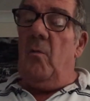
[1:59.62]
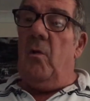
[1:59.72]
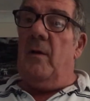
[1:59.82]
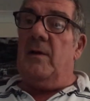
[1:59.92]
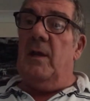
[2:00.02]

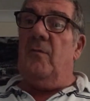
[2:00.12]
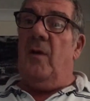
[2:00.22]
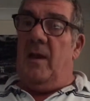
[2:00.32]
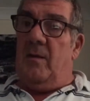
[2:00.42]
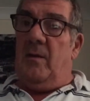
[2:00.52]
Well, I did
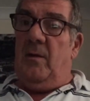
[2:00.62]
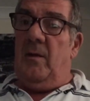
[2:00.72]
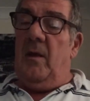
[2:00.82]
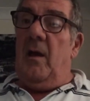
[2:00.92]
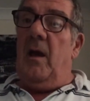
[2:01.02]
then
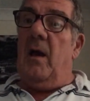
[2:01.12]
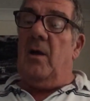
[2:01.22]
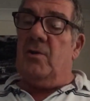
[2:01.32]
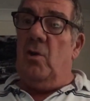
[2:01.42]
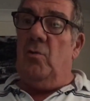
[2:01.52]

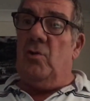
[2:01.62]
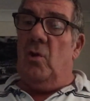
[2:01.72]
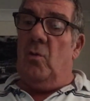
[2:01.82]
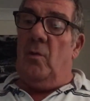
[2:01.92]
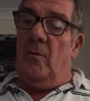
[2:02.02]
a
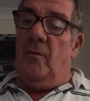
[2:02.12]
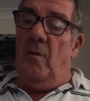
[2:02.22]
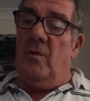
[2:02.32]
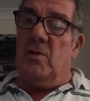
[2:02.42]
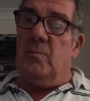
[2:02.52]
2.2, a very